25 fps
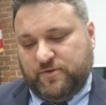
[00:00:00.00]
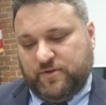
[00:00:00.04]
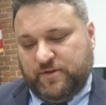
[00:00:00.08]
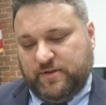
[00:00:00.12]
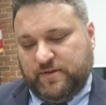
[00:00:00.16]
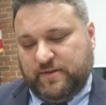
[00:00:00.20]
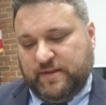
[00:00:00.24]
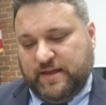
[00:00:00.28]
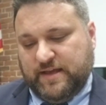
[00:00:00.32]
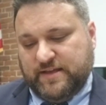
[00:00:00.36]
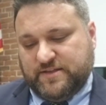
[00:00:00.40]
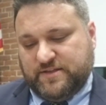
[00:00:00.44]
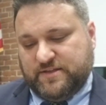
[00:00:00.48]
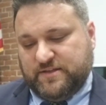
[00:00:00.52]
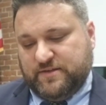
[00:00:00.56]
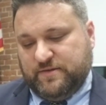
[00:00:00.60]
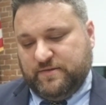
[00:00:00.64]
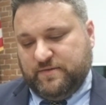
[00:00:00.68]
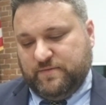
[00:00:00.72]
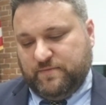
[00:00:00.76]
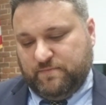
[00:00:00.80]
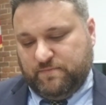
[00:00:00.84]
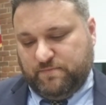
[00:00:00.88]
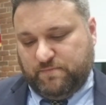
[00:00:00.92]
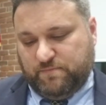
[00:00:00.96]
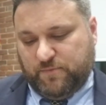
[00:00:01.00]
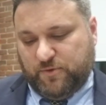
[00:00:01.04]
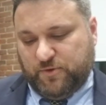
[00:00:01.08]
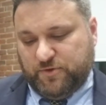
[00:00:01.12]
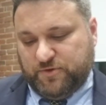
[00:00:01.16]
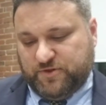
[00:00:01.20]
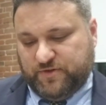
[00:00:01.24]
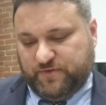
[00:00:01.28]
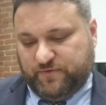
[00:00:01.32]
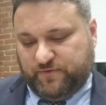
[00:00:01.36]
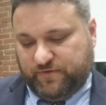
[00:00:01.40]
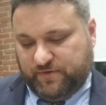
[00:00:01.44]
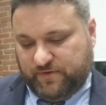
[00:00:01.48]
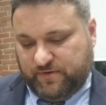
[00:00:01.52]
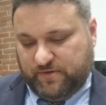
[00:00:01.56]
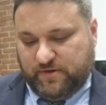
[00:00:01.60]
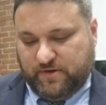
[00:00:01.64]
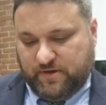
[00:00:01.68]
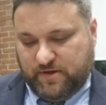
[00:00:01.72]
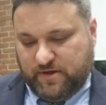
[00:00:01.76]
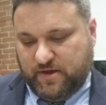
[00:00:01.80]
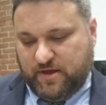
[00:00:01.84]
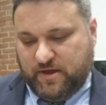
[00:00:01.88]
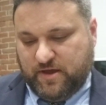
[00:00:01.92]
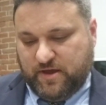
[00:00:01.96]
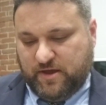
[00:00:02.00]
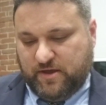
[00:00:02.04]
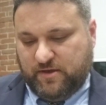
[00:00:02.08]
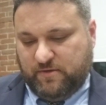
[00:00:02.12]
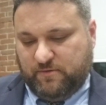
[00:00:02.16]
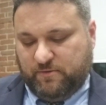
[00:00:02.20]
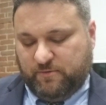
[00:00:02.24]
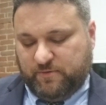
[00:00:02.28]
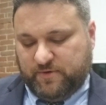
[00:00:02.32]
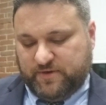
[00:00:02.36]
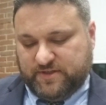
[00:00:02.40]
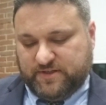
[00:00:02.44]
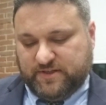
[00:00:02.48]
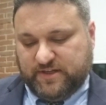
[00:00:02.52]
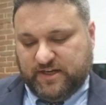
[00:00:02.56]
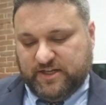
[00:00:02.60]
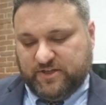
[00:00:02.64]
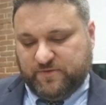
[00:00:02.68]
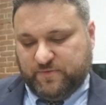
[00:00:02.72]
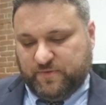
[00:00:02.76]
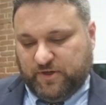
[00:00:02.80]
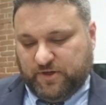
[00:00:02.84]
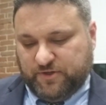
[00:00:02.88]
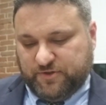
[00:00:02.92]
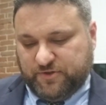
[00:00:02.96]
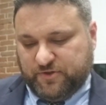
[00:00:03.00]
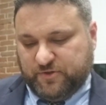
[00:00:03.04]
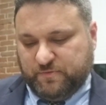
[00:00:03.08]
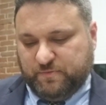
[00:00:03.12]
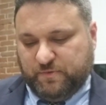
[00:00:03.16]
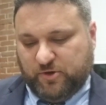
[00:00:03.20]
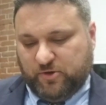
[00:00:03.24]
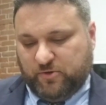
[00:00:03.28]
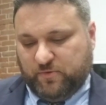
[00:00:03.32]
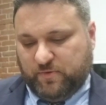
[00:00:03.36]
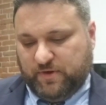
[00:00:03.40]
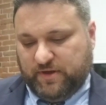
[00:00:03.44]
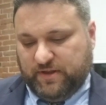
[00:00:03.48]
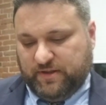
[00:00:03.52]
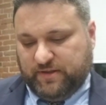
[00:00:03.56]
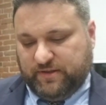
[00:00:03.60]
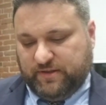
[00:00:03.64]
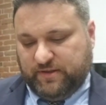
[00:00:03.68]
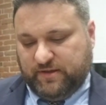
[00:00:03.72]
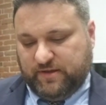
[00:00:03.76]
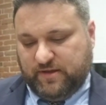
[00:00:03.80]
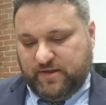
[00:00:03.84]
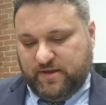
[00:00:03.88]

that's most of what we discussed. We also spoke with